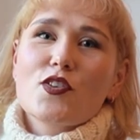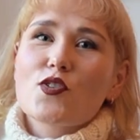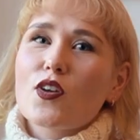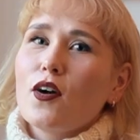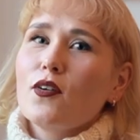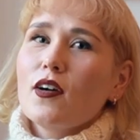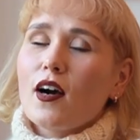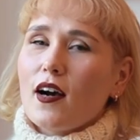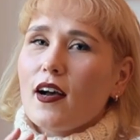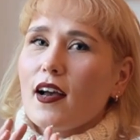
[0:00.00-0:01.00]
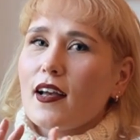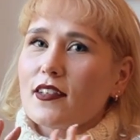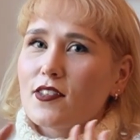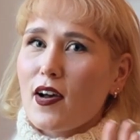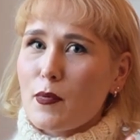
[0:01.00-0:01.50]
So,
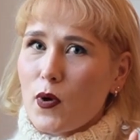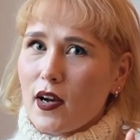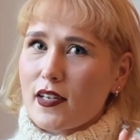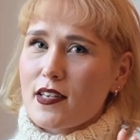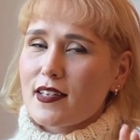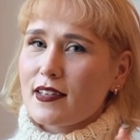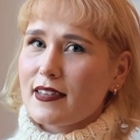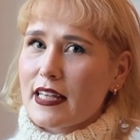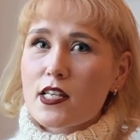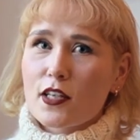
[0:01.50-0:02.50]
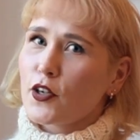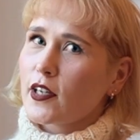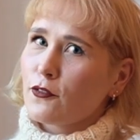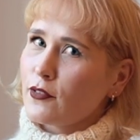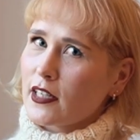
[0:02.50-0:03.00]
time-wise, things are
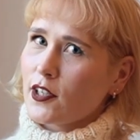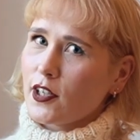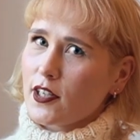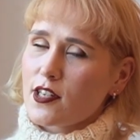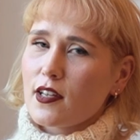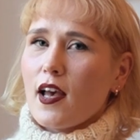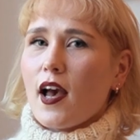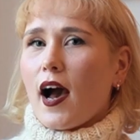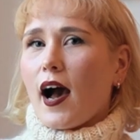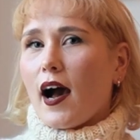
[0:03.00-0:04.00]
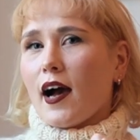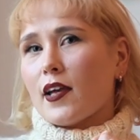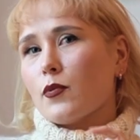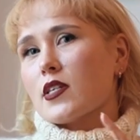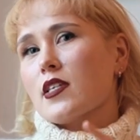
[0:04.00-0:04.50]
looking really good.
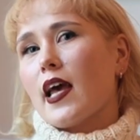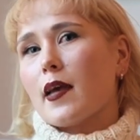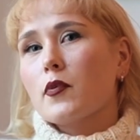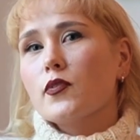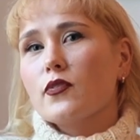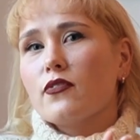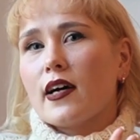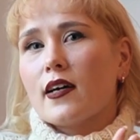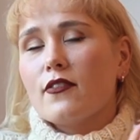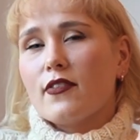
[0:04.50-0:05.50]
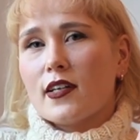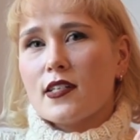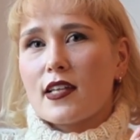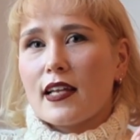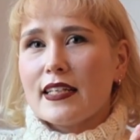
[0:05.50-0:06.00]
I wasn't able to
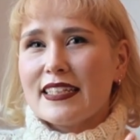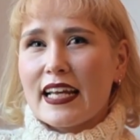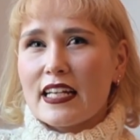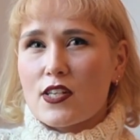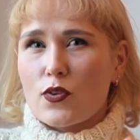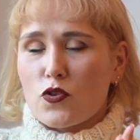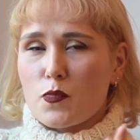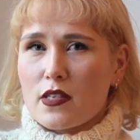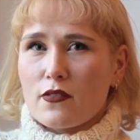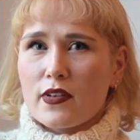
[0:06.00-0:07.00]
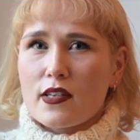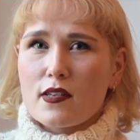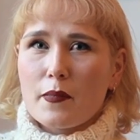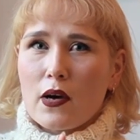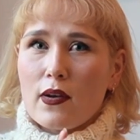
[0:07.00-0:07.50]
find any dates or
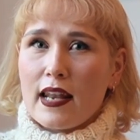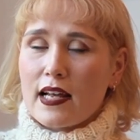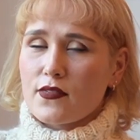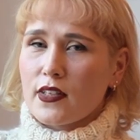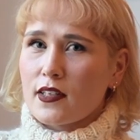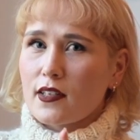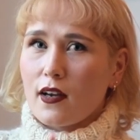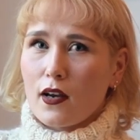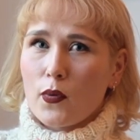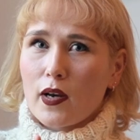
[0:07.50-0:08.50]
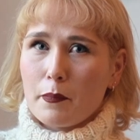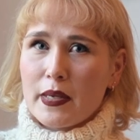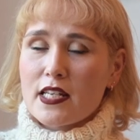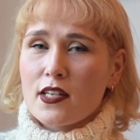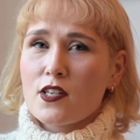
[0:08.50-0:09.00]
specifics about Latvian colourwork
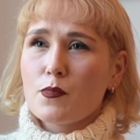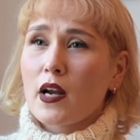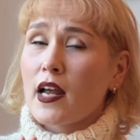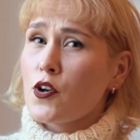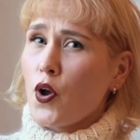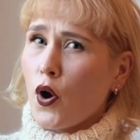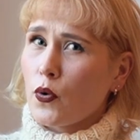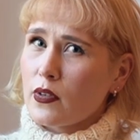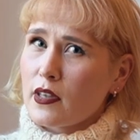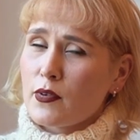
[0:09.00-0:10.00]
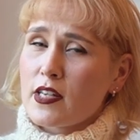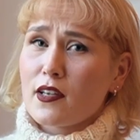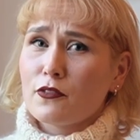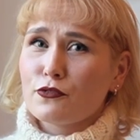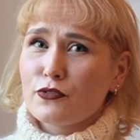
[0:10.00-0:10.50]
mittens, but I know there is
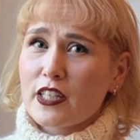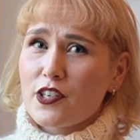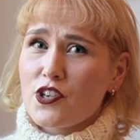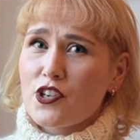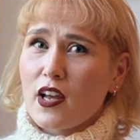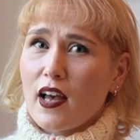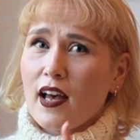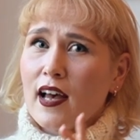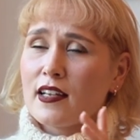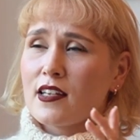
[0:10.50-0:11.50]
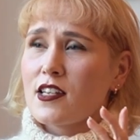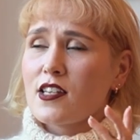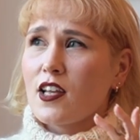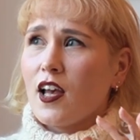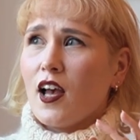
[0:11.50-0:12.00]
a rich
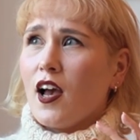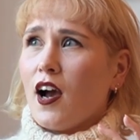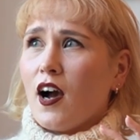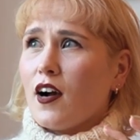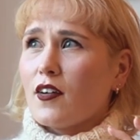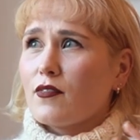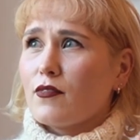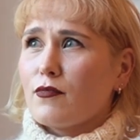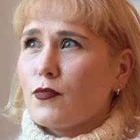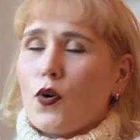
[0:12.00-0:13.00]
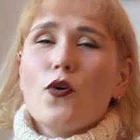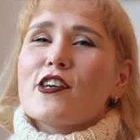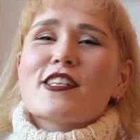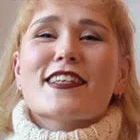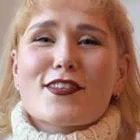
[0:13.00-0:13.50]
and glorious